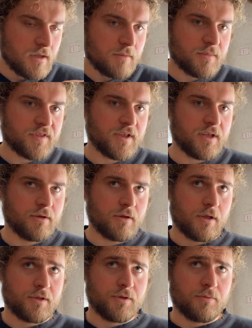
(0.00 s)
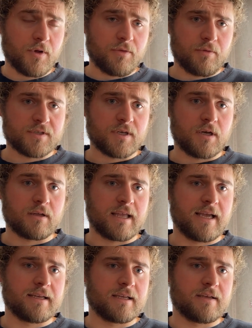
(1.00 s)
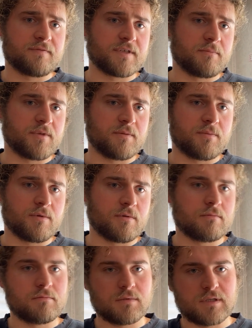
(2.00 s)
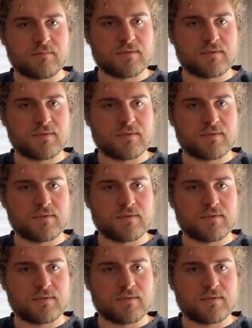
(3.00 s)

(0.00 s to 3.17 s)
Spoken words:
But the erythritol can give some people some